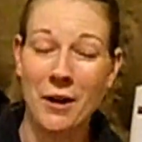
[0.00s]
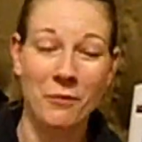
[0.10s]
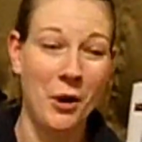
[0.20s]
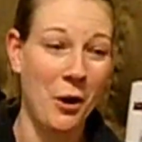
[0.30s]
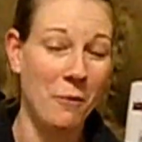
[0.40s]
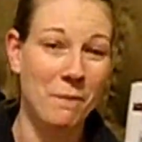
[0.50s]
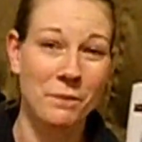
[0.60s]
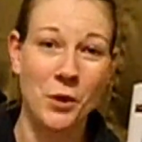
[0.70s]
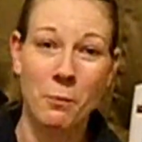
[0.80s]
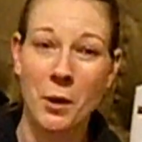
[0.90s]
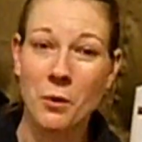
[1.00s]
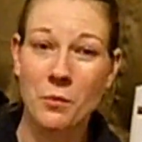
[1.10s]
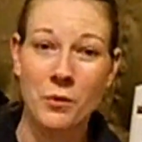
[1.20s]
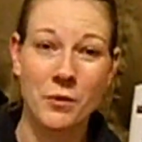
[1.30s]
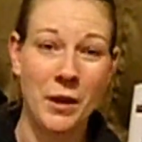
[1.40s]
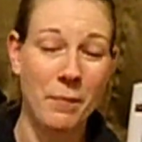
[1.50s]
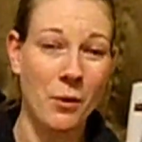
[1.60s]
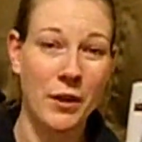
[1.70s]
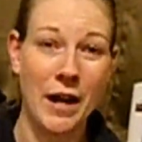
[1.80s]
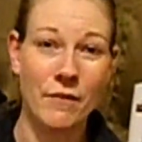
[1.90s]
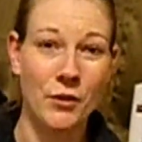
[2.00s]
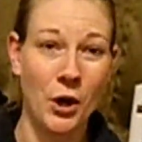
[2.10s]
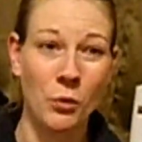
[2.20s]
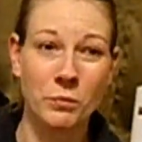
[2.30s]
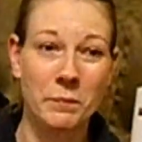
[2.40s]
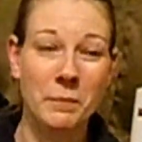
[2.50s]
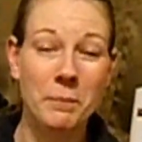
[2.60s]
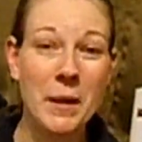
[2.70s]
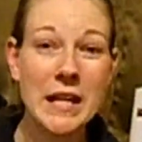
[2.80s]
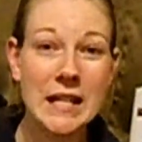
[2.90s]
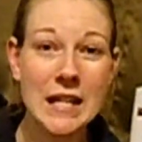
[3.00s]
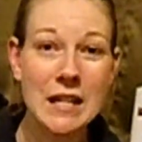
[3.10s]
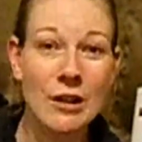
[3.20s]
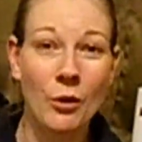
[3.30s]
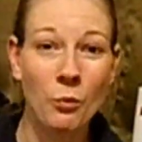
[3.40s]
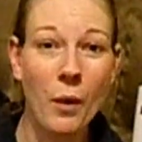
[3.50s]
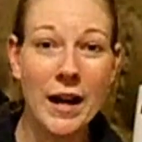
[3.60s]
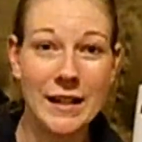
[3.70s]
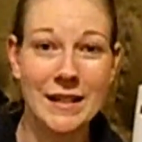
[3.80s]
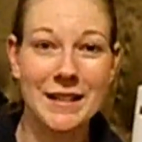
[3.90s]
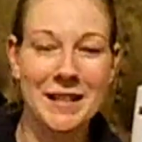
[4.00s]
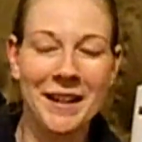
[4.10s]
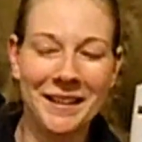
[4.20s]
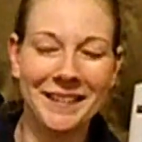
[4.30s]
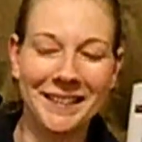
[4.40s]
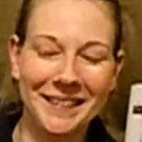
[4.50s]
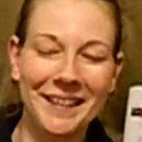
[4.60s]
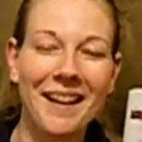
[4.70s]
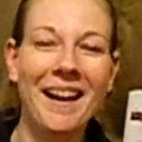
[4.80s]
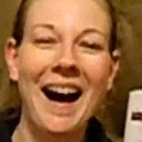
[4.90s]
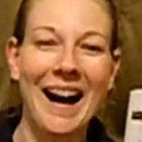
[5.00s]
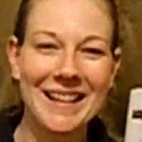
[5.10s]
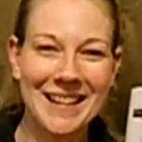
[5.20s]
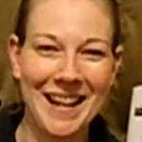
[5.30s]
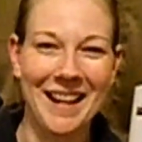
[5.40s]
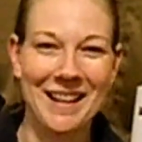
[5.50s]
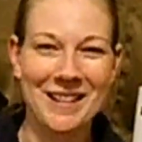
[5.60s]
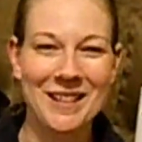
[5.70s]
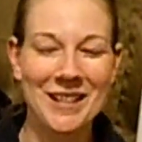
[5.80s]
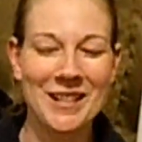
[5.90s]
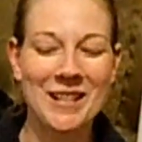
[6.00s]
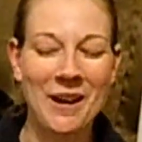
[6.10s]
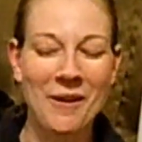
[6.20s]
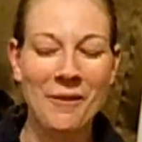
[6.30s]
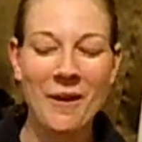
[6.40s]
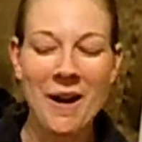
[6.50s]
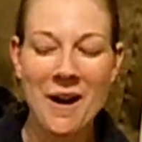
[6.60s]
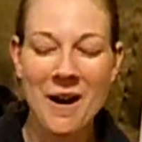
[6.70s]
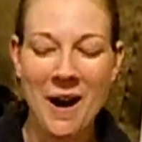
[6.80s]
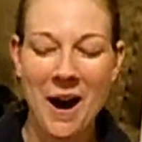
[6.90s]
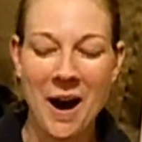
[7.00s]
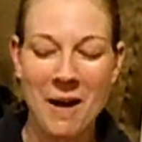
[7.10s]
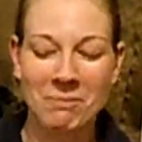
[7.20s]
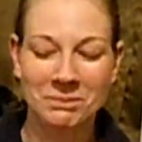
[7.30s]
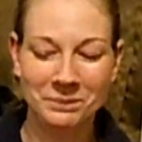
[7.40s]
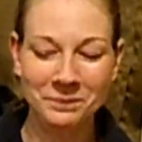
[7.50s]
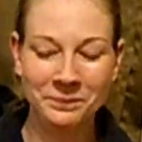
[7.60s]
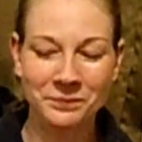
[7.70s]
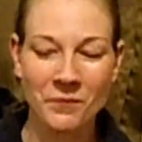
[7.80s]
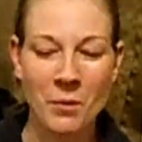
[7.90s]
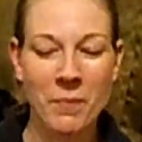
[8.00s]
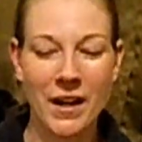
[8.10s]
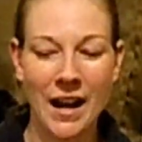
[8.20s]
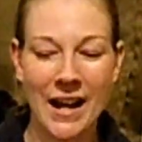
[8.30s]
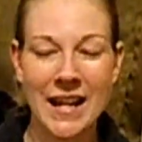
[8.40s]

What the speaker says: know. They both have their own picky ways, I guess. So But I